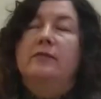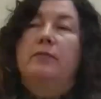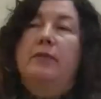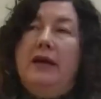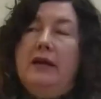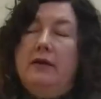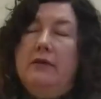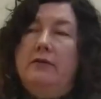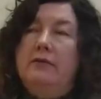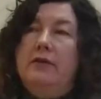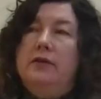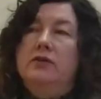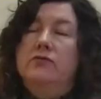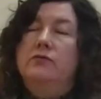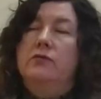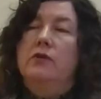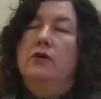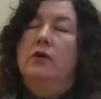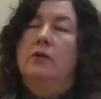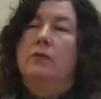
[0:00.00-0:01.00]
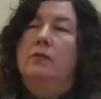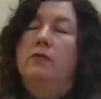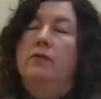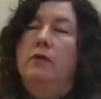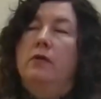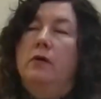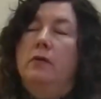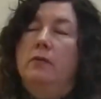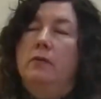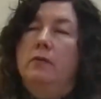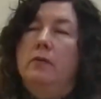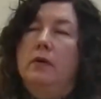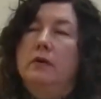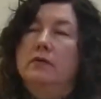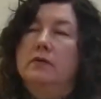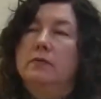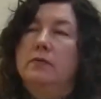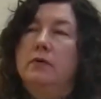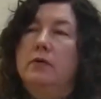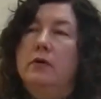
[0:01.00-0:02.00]
benefit from
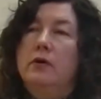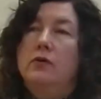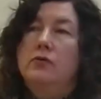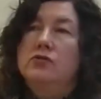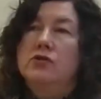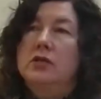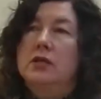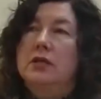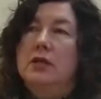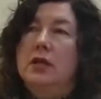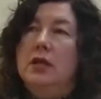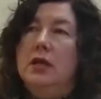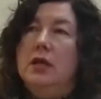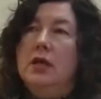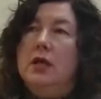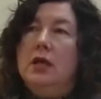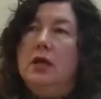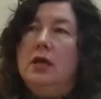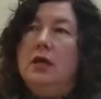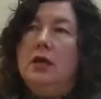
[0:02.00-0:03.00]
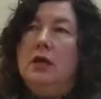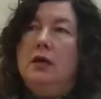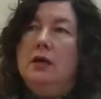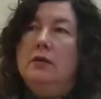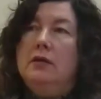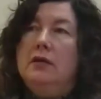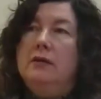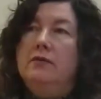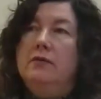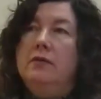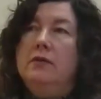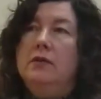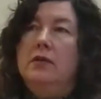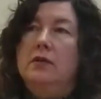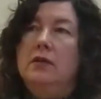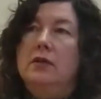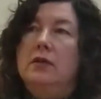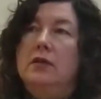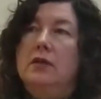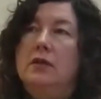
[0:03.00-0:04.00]
the project
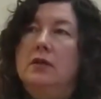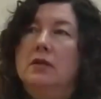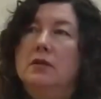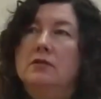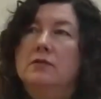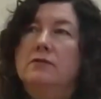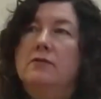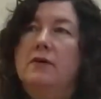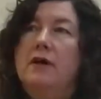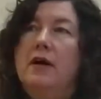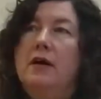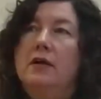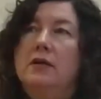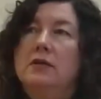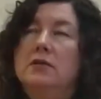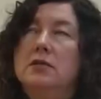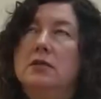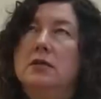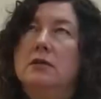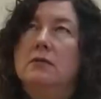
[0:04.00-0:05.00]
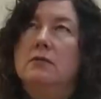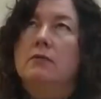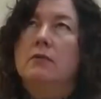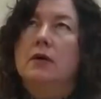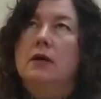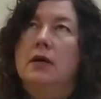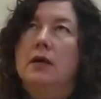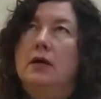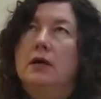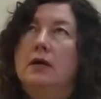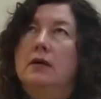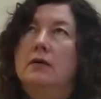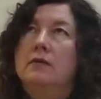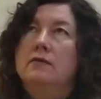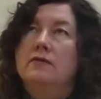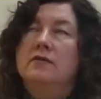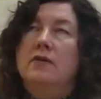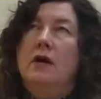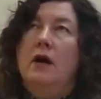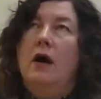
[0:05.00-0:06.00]
definitely is finding
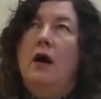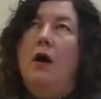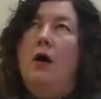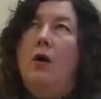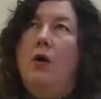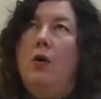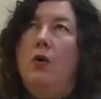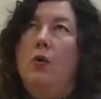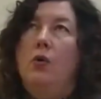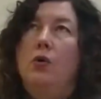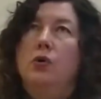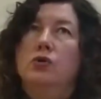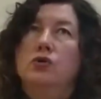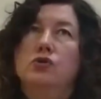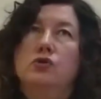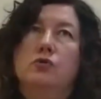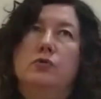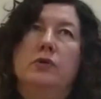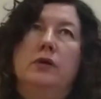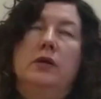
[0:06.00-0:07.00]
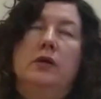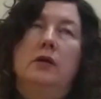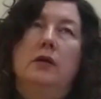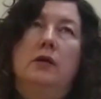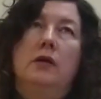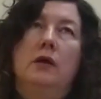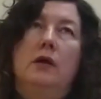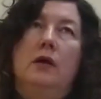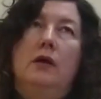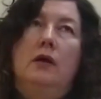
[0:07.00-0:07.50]
ways how to be